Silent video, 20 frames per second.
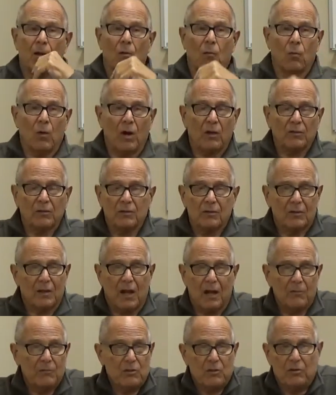Well,
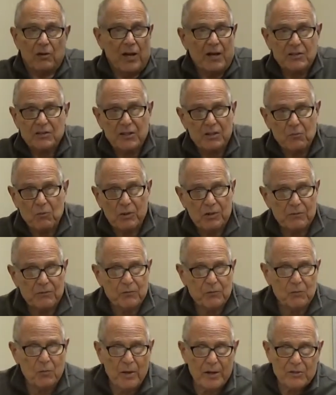uh, you're asking
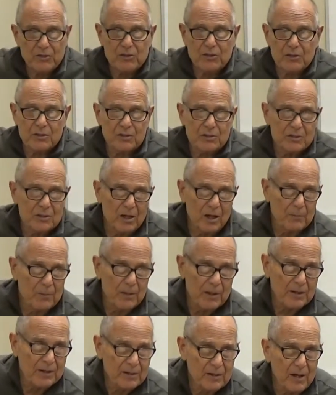wonderful questions. I
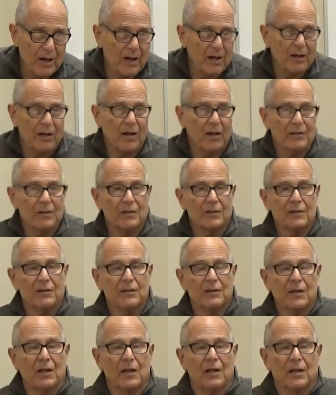mean, uh, uh,
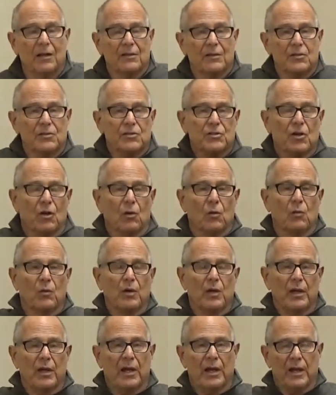
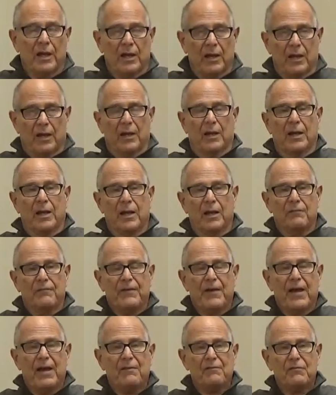so
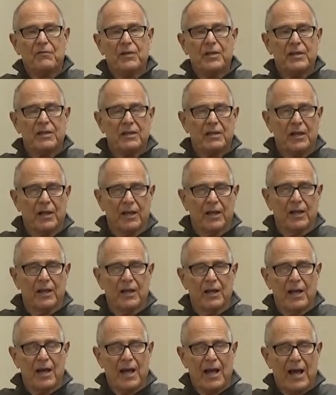if everything
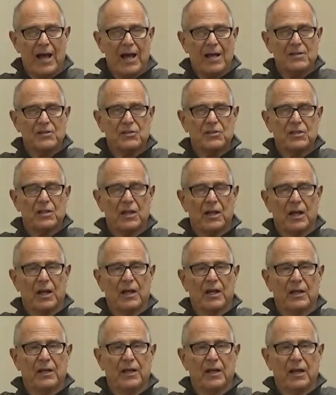has
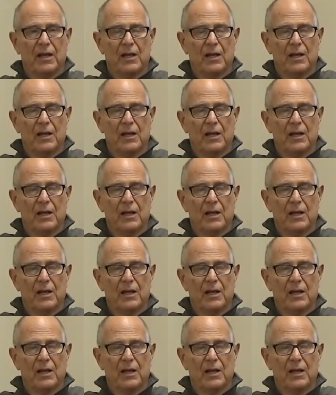a